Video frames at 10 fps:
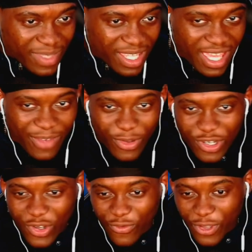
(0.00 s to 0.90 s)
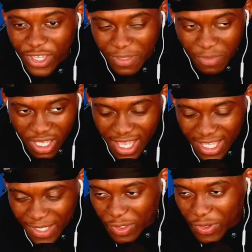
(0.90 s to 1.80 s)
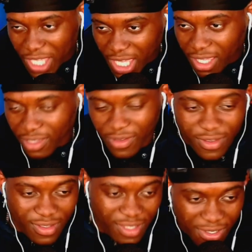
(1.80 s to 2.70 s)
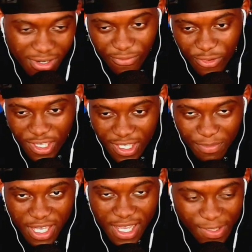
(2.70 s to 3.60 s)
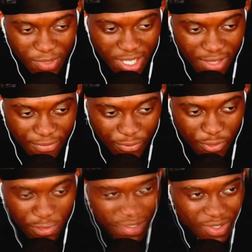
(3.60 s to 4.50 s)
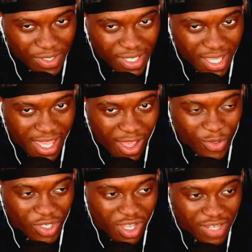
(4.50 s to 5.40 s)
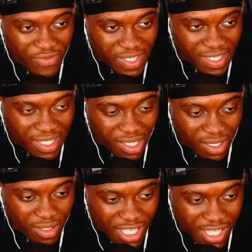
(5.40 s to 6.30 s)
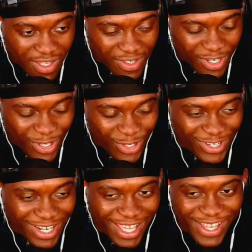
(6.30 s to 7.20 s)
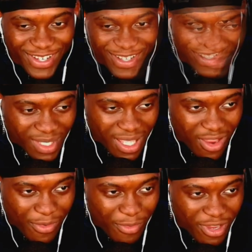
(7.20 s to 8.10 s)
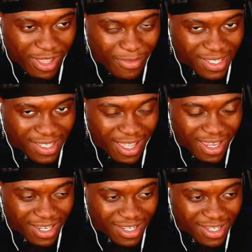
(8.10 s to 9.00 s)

Yeah, well, they're not Ruki's big eyes. We don't care. It's only Ruki's big eyes we care for. Who's there? Oh, she can't even see. I'll introduce you later. I hurry up and bring him inside.